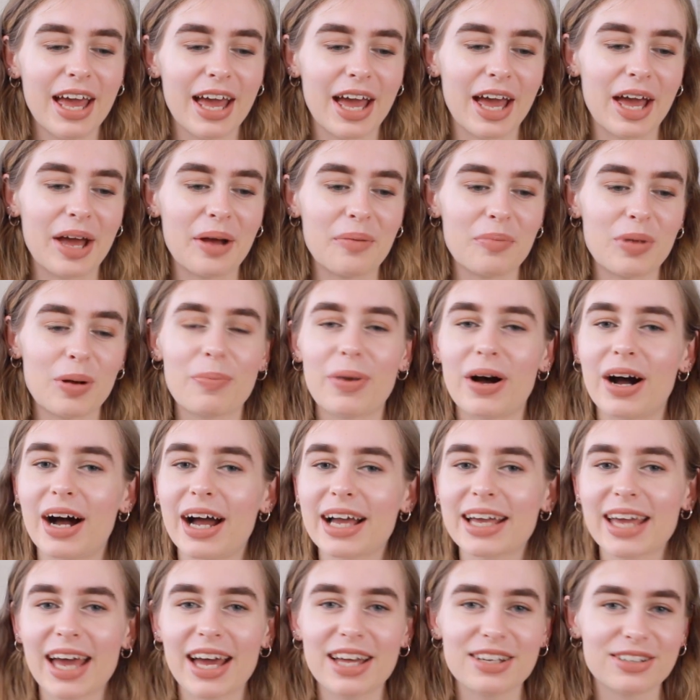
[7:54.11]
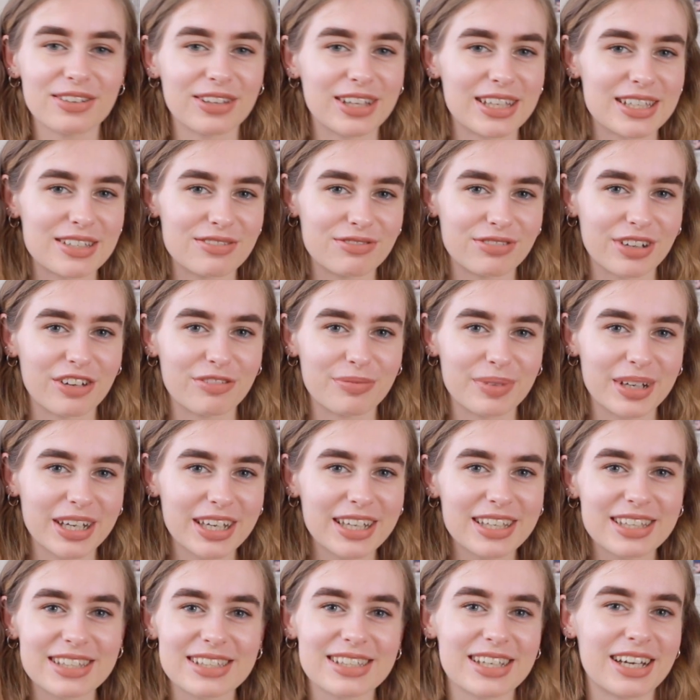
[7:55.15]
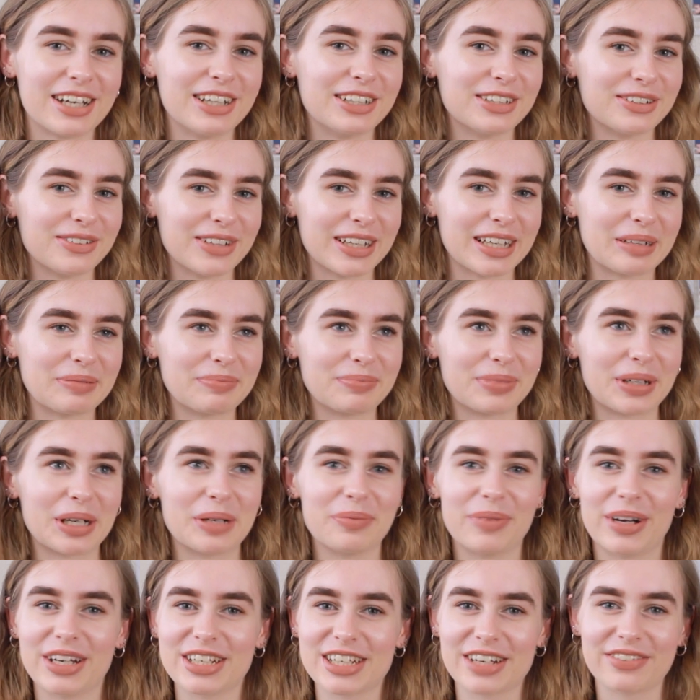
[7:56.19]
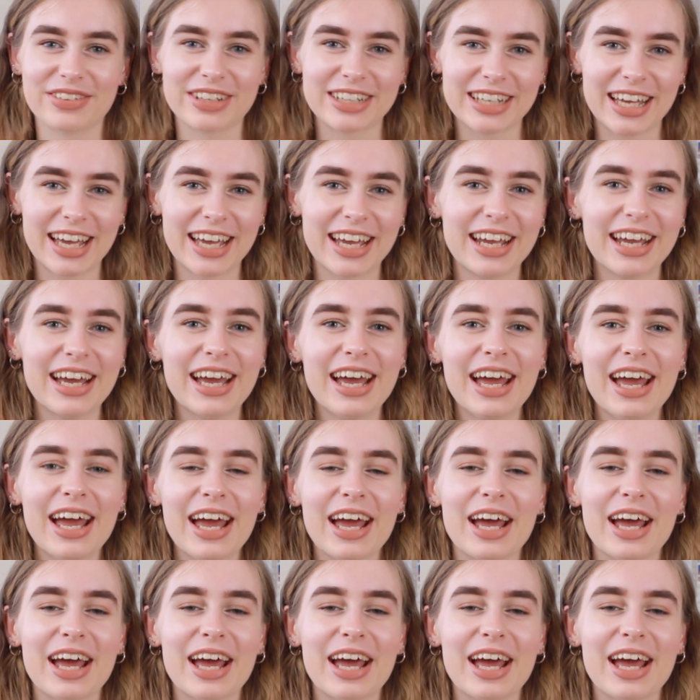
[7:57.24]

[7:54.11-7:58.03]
But I can do this in 5 minutes. I do it pretty much every day.